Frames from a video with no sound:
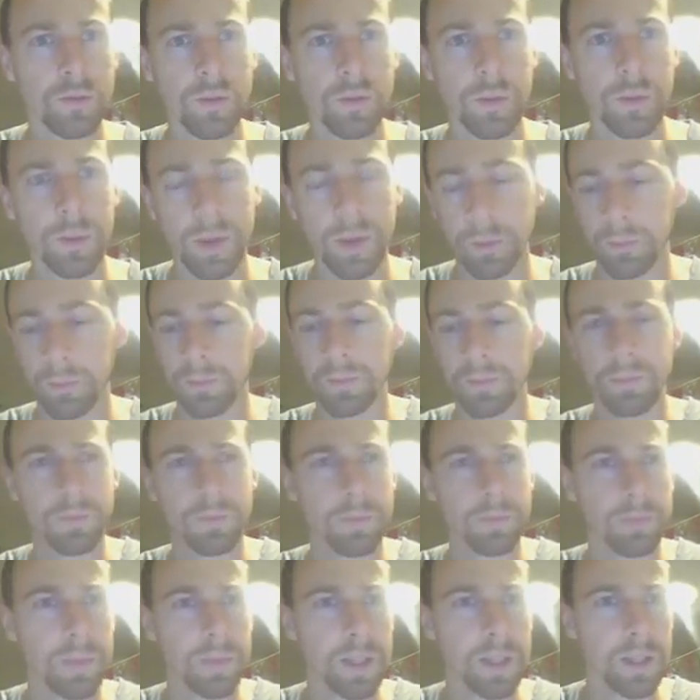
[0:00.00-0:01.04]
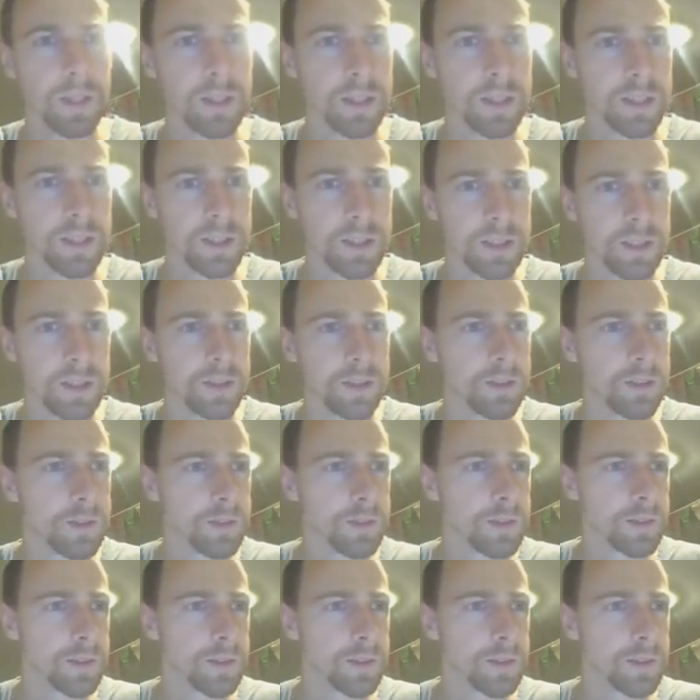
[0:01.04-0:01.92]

I might be lucky.